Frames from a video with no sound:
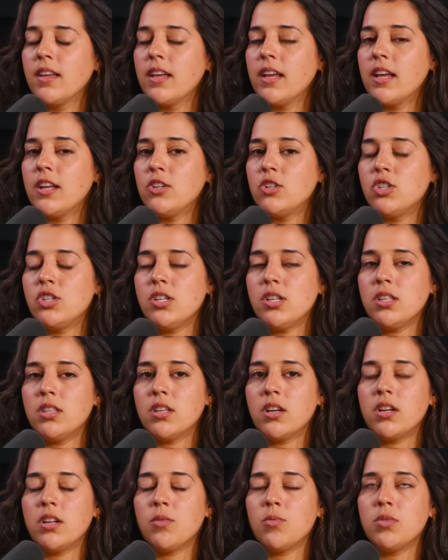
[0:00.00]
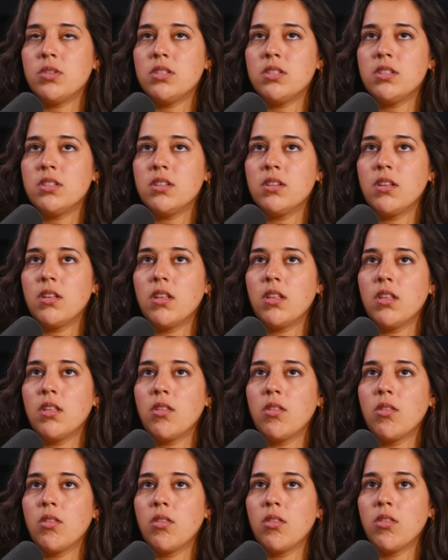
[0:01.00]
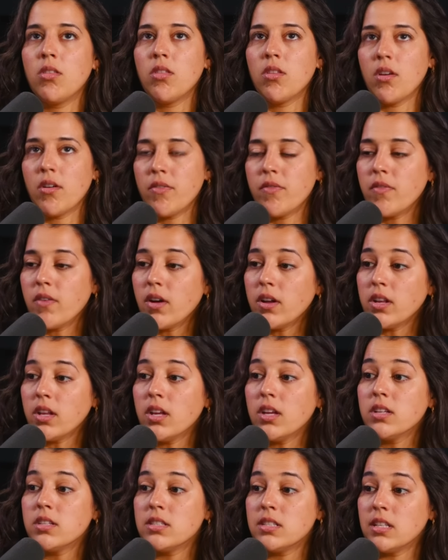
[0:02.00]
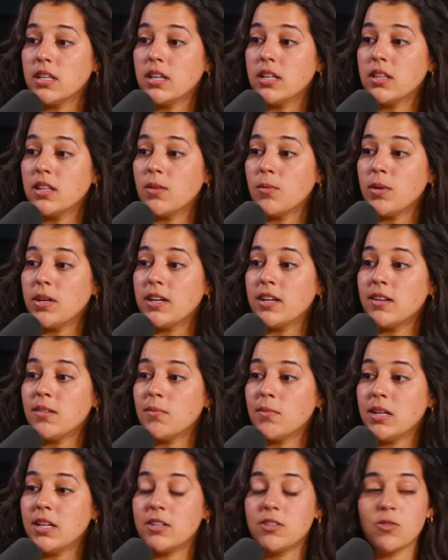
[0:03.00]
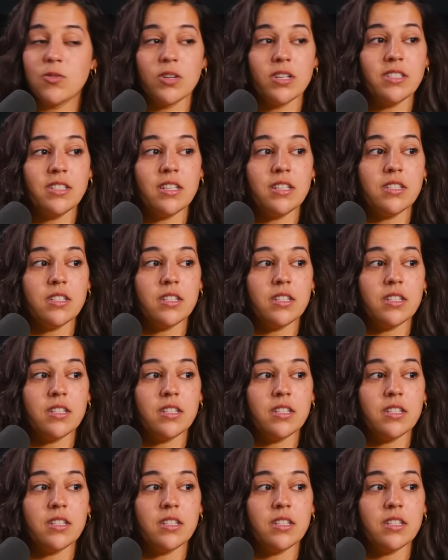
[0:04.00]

And she thought it was the funniest thing that we couldn't make noise at